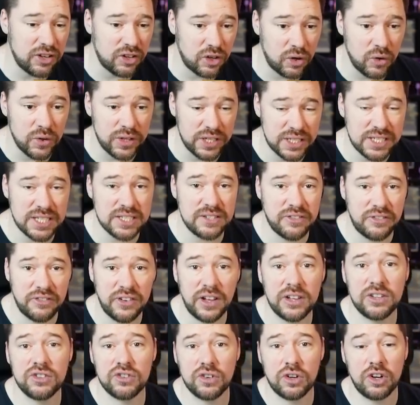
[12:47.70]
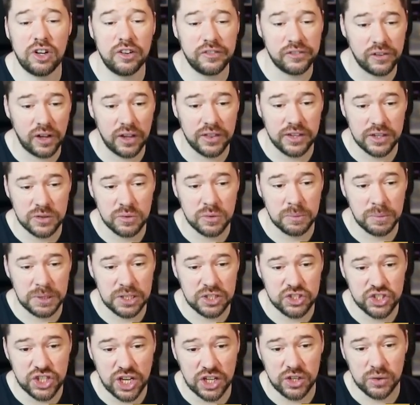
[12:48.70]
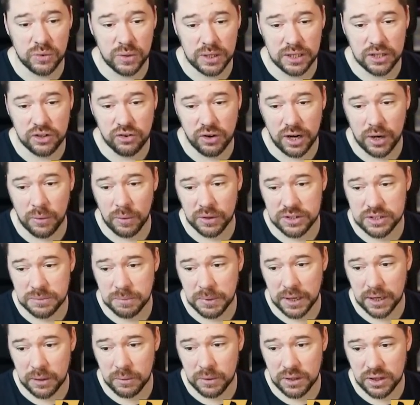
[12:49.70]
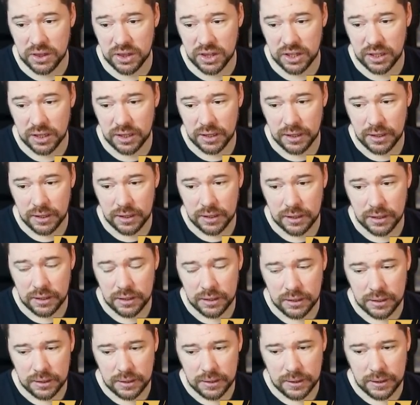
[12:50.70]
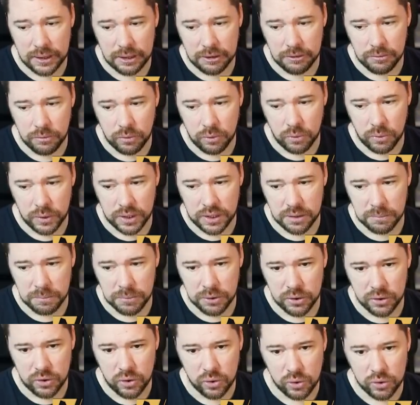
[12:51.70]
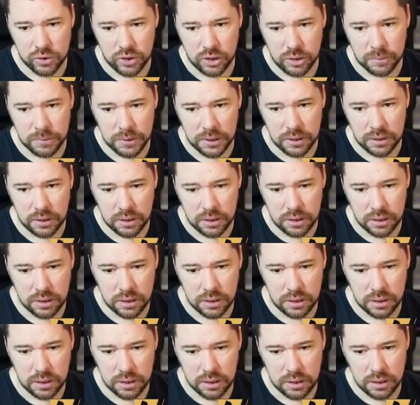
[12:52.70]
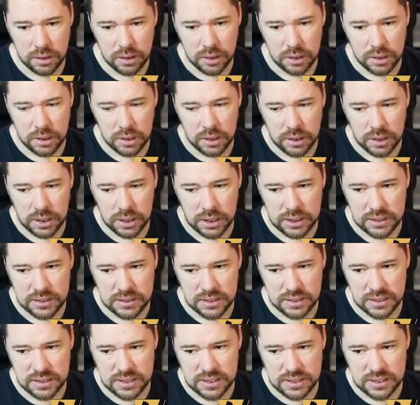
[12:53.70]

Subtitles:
though, this is a fun draft. Like, this would be a genuinely great one to play with. Oh, we can put Cordoba into the